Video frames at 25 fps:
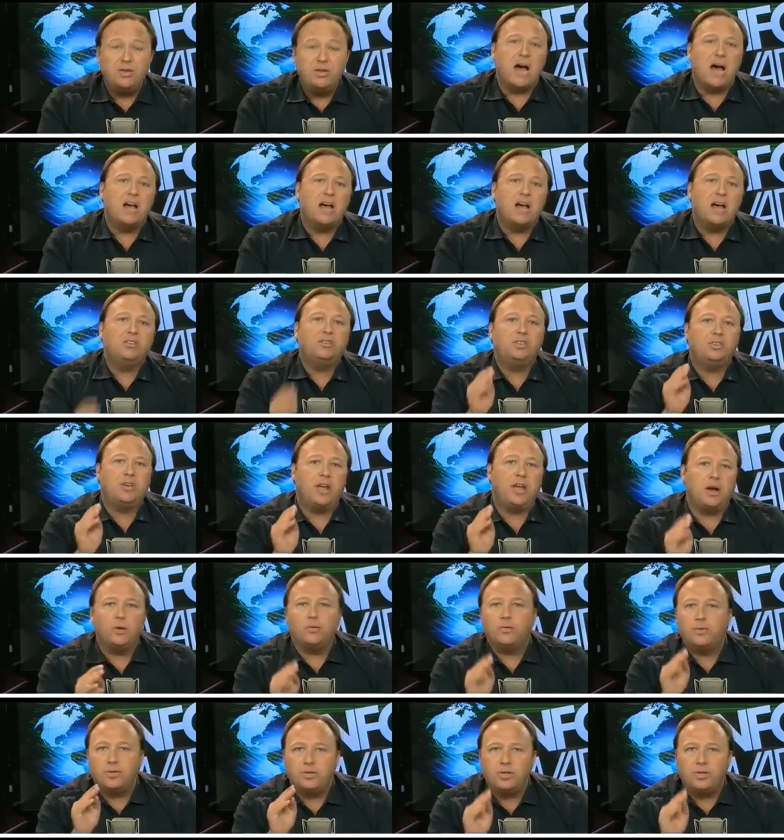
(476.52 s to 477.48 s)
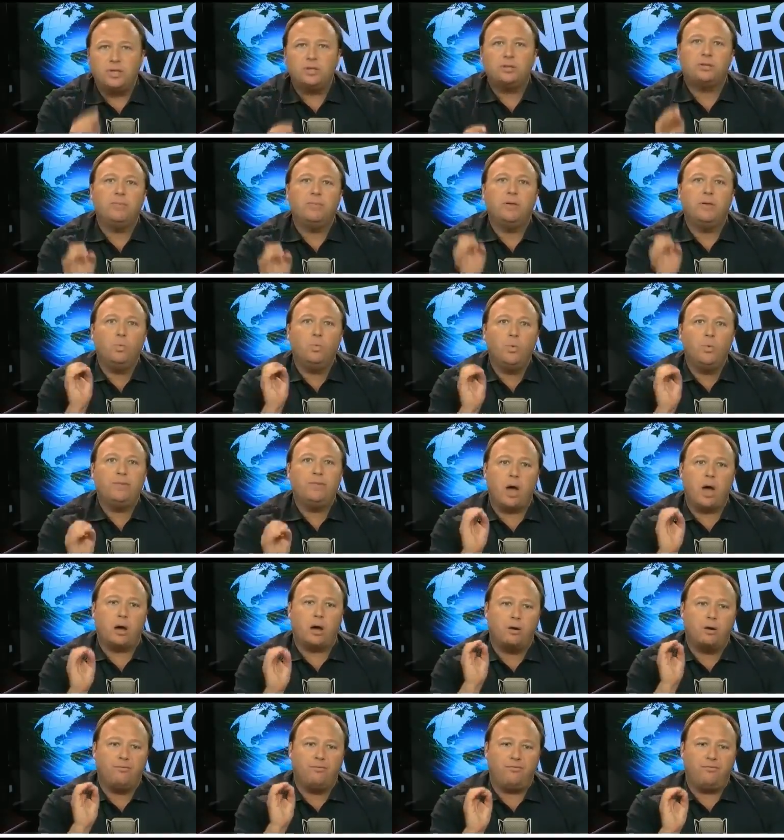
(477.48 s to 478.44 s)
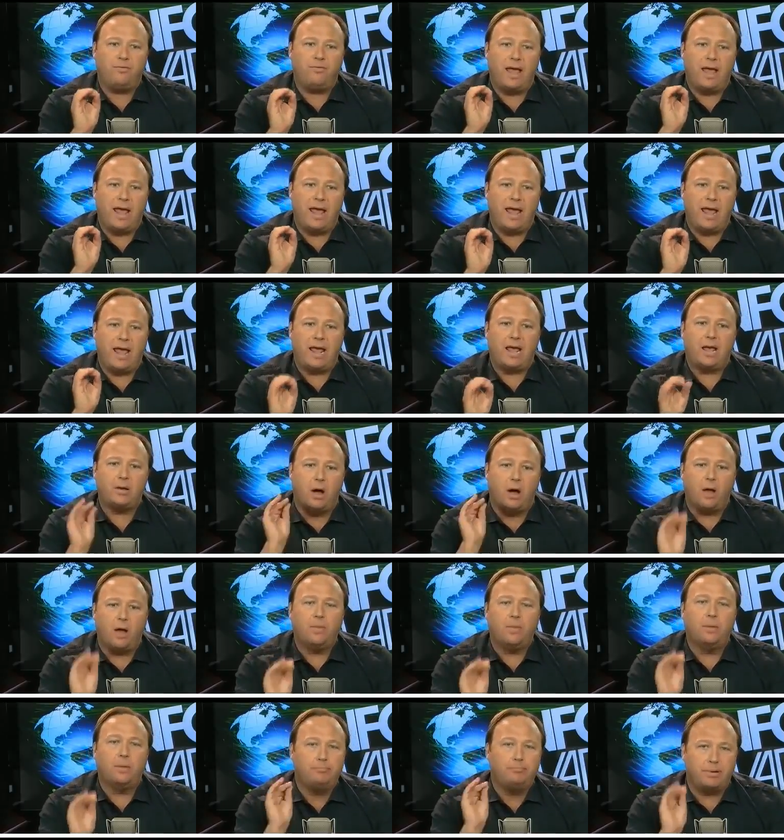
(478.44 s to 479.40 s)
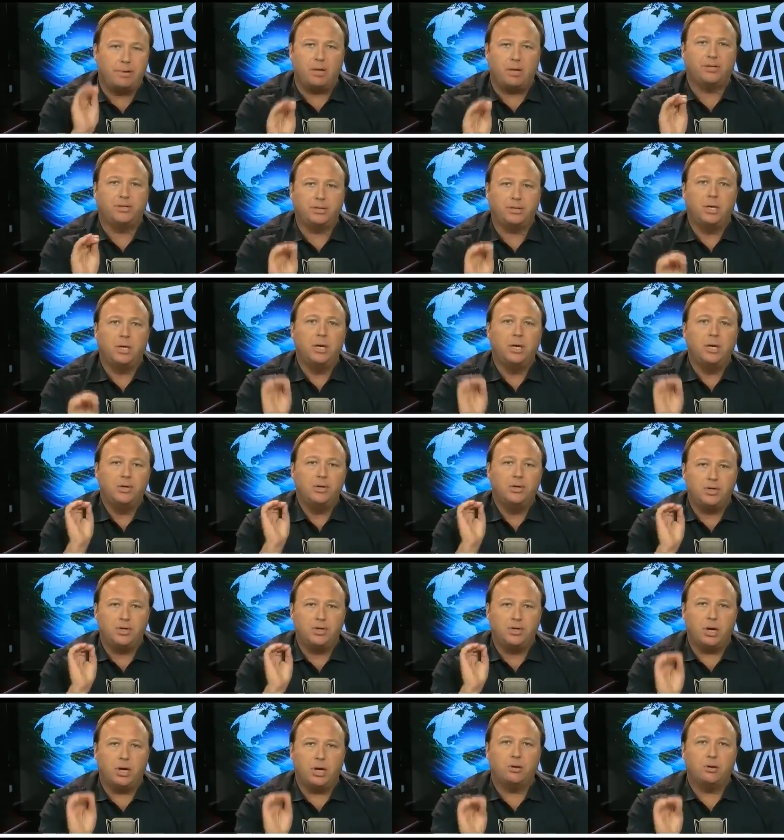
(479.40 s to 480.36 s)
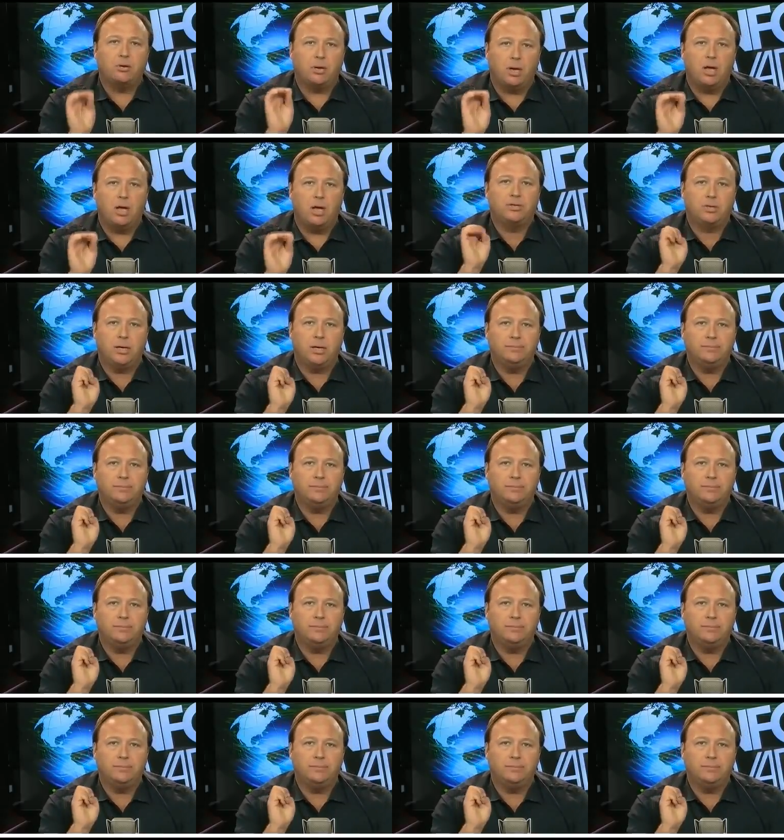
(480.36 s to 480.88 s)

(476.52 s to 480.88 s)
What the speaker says: Because it does scare the system that we've got our hand on the pulse so